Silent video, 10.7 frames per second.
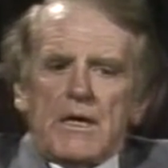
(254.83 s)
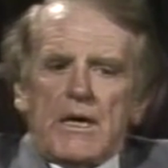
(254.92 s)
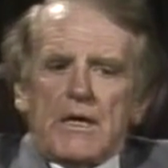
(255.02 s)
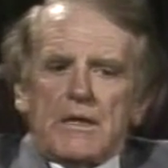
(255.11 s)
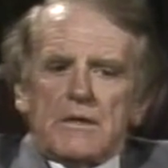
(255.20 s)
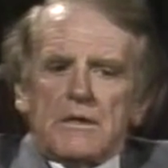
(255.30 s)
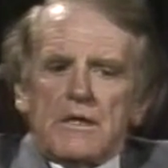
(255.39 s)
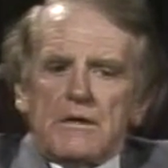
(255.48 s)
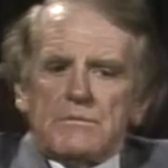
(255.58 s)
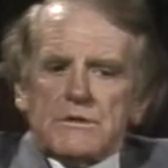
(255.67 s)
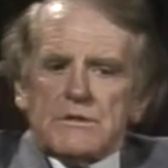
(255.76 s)
and
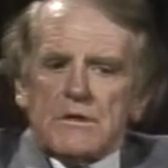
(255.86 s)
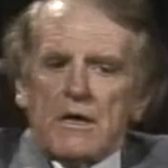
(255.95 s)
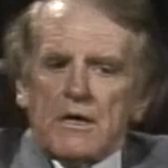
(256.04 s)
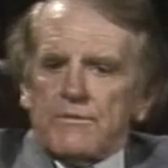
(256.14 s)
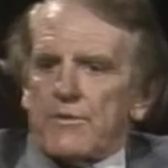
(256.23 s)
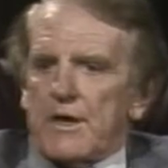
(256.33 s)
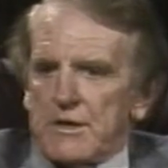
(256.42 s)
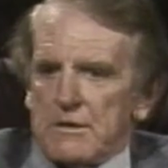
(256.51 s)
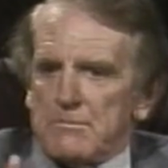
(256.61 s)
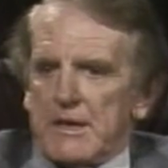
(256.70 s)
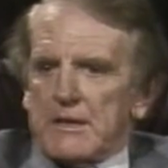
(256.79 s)
he was dying for
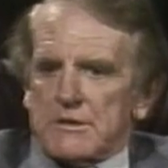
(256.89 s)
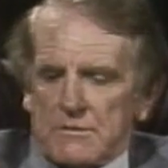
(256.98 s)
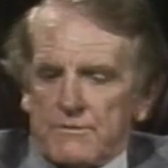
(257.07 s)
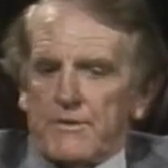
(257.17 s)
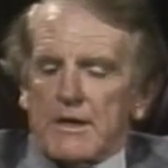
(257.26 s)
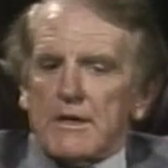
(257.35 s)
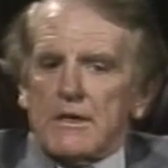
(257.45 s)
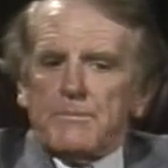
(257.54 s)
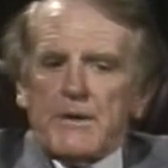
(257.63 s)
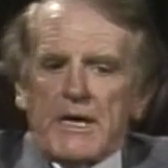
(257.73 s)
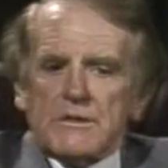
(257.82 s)
18 months, and finally he
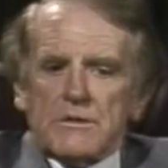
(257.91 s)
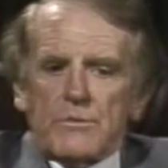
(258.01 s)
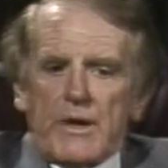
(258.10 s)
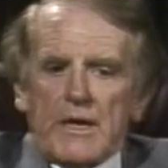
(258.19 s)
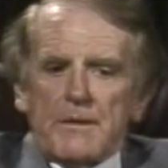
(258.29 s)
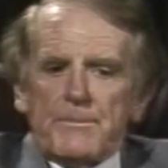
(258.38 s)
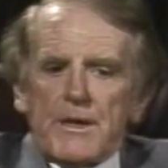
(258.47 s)
passed away.